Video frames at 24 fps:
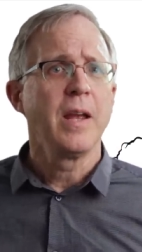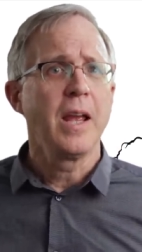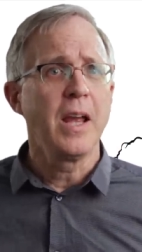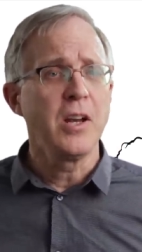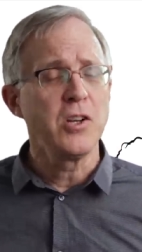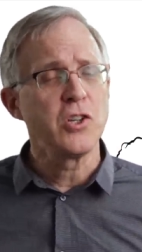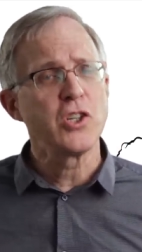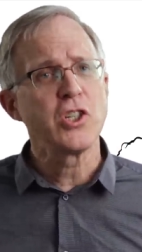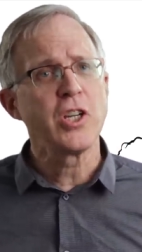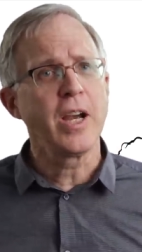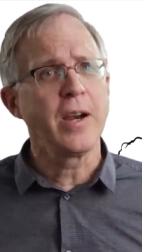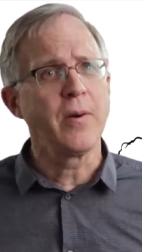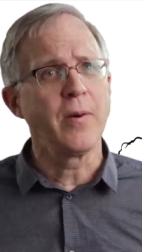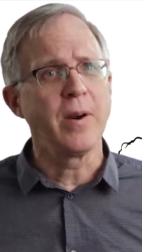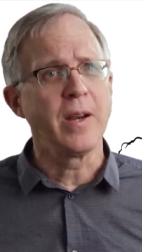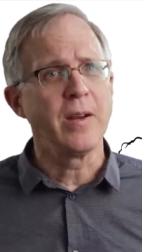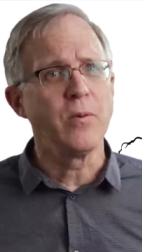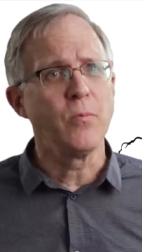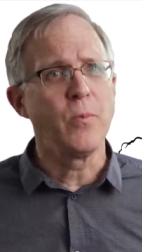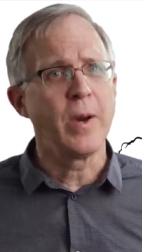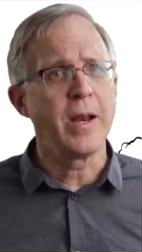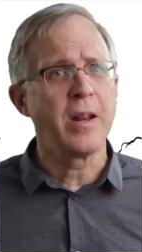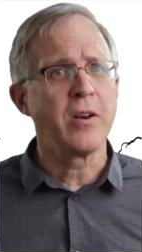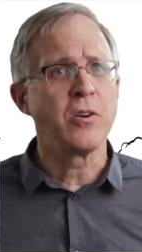and
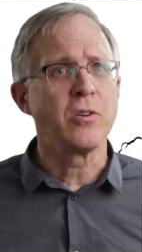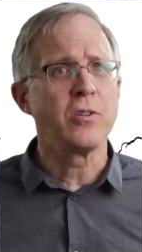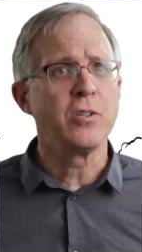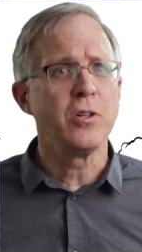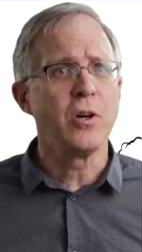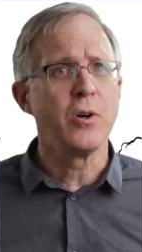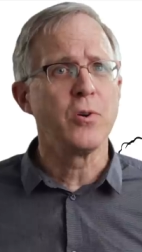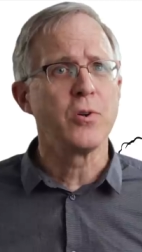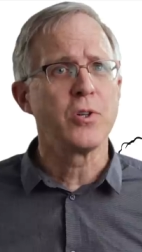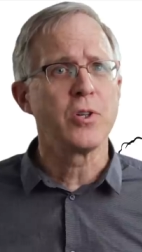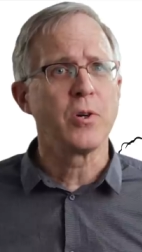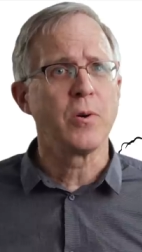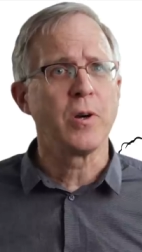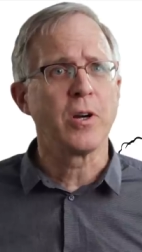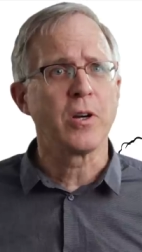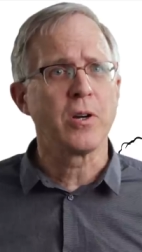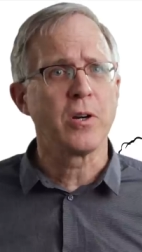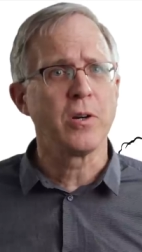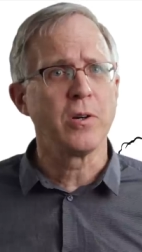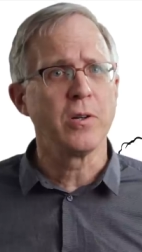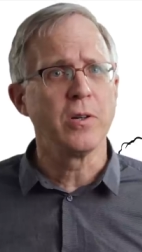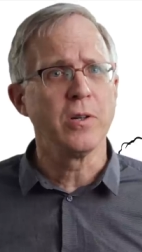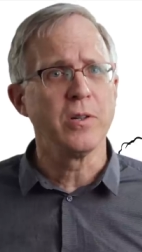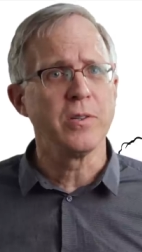sharing when enclosure
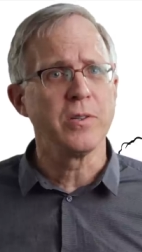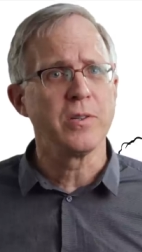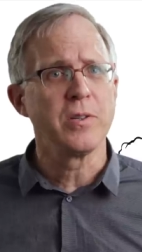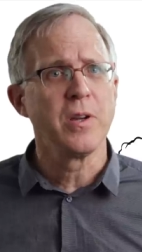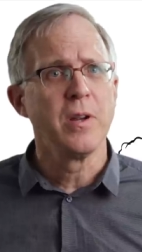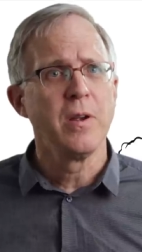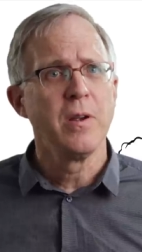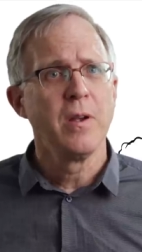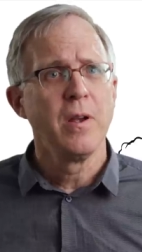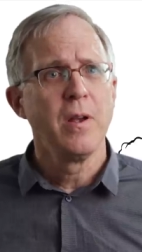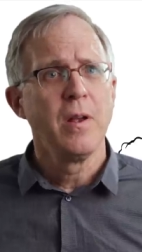occurs.